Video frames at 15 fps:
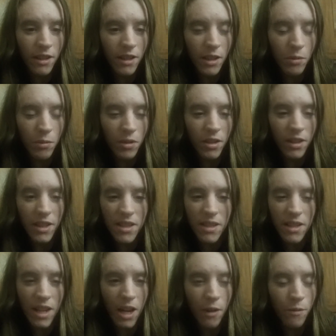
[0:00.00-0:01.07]
You would
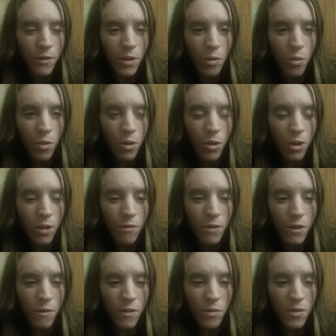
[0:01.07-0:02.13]
listen to every order,
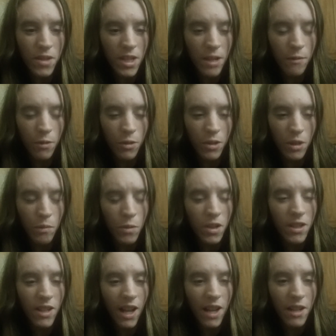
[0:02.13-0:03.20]
even if it was evil, and you would
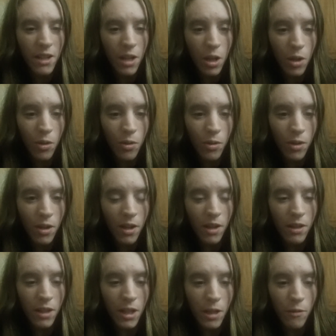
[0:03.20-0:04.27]
not know
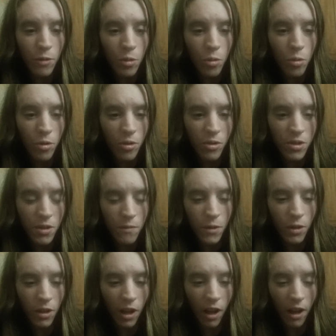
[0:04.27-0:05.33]
the evil orders of
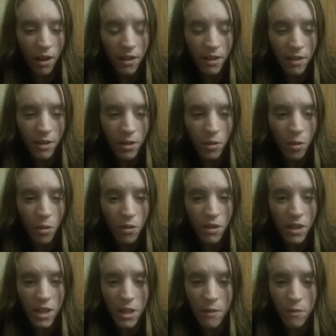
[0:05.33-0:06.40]
your God or
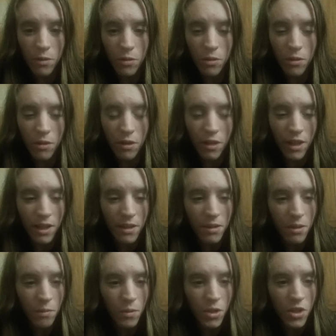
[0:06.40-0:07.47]
the evil things
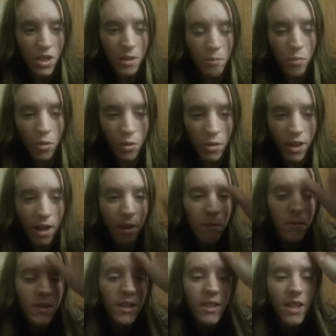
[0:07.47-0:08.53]
in which he
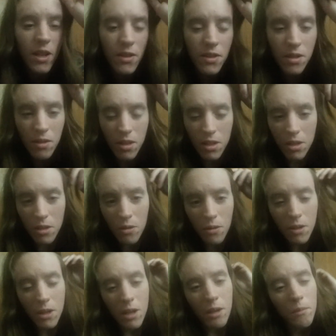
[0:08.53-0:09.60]
proclaims and tells you to do,
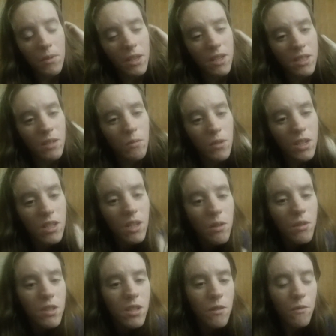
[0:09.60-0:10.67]
because you wouldn't know
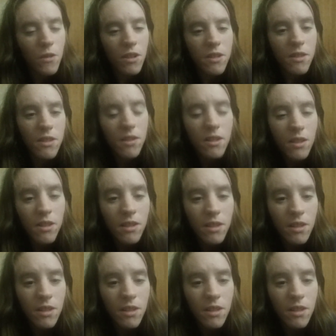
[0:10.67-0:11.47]
the difference.